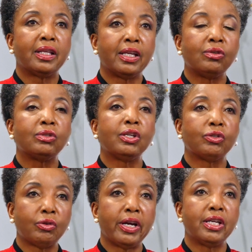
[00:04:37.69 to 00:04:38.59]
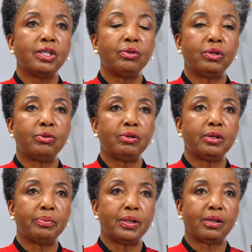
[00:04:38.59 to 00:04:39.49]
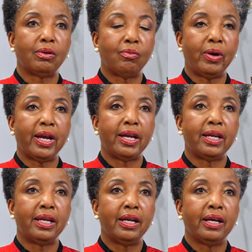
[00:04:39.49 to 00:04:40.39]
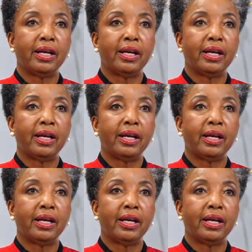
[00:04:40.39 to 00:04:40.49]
they usually train you to do it in a particular way.